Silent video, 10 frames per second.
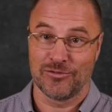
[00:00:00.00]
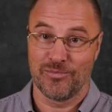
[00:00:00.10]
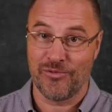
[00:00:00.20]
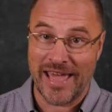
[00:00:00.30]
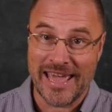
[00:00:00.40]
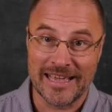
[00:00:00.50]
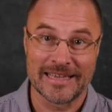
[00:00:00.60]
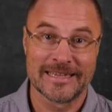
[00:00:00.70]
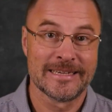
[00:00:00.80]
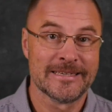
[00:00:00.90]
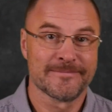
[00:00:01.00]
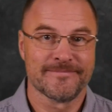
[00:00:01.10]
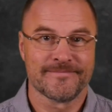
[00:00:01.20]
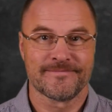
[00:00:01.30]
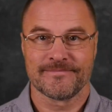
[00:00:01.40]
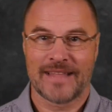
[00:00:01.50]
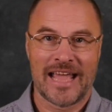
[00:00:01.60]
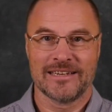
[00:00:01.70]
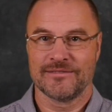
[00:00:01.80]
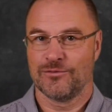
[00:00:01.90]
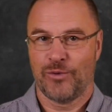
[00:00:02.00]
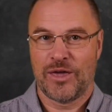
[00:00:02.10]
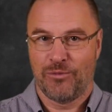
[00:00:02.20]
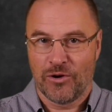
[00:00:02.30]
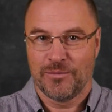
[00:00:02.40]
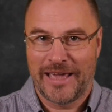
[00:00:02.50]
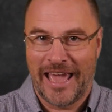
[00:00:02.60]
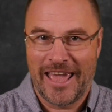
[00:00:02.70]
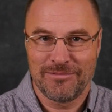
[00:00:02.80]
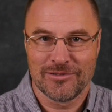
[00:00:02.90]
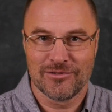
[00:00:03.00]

to break. and we won't be able